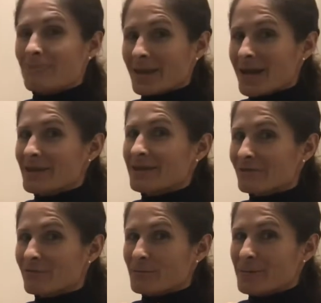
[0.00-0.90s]
I think
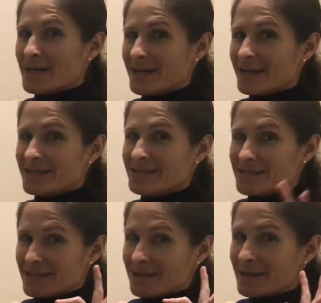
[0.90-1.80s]
for me it's
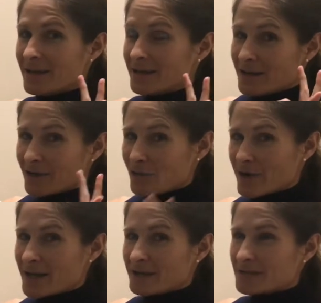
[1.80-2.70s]
in a
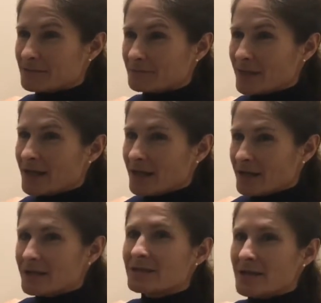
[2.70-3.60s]
great,
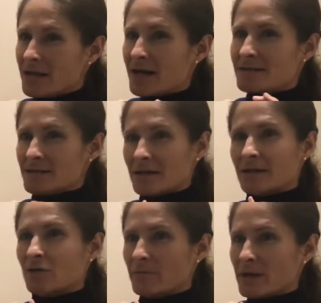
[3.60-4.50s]
it has a little
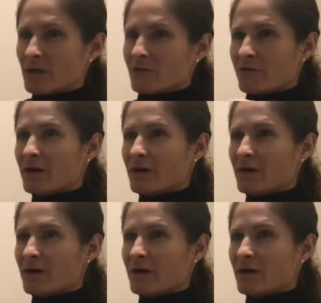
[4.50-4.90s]
bit of